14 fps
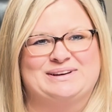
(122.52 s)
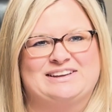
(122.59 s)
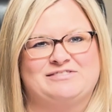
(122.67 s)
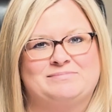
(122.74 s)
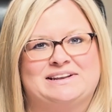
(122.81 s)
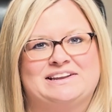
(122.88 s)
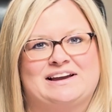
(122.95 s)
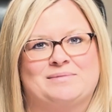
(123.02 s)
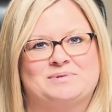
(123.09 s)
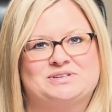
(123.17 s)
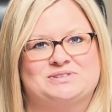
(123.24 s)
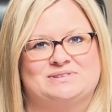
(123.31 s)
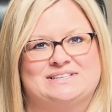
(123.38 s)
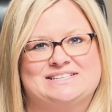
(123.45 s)
We have many
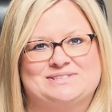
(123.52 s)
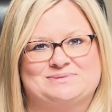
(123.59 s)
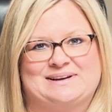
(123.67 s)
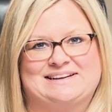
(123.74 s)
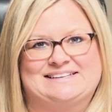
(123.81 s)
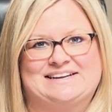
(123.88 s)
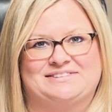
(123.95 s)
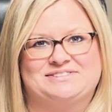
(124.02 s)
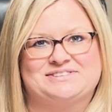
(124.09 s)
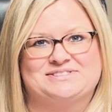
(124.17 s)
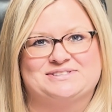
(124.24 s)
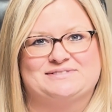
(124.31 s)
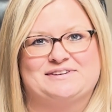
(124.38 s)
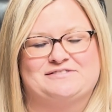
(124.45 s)
opportunities right now to
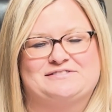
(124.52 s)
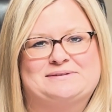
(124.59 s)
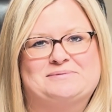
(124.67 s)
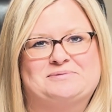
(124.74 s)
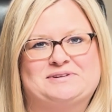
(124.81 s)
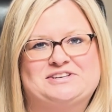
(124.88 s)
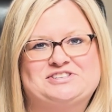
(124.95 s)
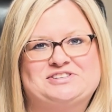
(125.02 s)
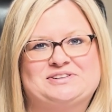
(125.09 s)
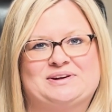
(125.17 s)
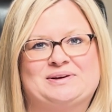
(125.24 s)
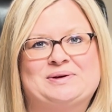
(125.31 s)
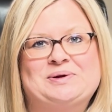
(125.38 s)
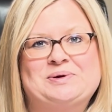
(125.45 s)
serve at Freeman
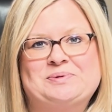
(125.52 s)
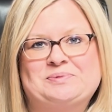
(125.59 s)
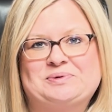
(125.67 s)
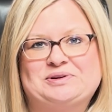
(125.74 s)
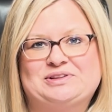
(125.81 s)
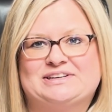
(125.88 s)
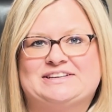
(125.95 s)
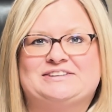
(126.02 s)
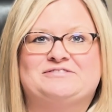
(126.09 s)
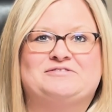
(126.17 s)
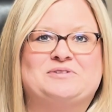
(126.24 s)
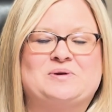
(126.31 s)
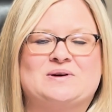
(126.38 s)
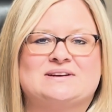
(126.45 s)
Regional. We're looking
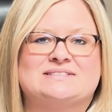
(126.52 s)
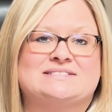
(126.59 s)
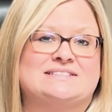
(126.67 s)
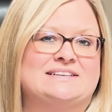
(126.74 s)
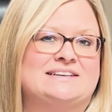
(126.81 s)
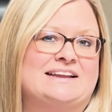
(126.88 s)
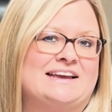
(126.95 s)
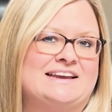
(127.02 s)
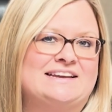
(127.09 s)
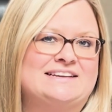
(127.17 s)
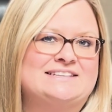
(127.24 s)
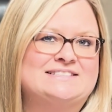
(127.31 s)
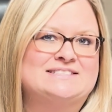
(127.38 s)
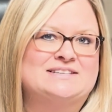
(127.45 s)
for
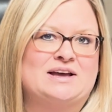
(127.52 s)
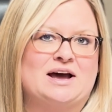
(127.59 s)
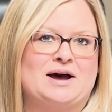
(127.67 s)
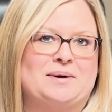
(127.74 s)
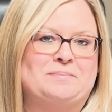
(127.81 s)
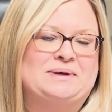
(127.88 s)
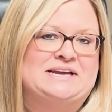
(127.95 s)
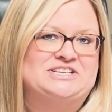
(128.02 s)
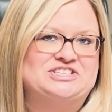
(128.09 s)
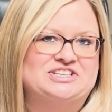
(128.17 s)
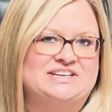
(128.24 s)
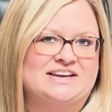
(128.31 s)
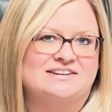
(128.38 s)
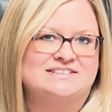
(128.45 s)
CNAs, um,
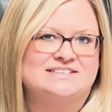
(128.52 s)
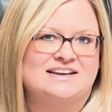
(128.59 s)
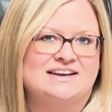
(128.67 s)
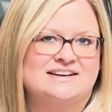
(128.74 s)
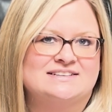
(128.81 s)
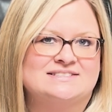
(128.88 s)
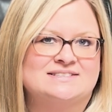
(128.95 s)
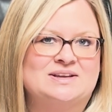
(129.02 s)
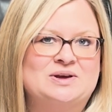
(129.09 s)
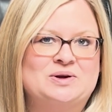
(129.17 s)
patient care techs.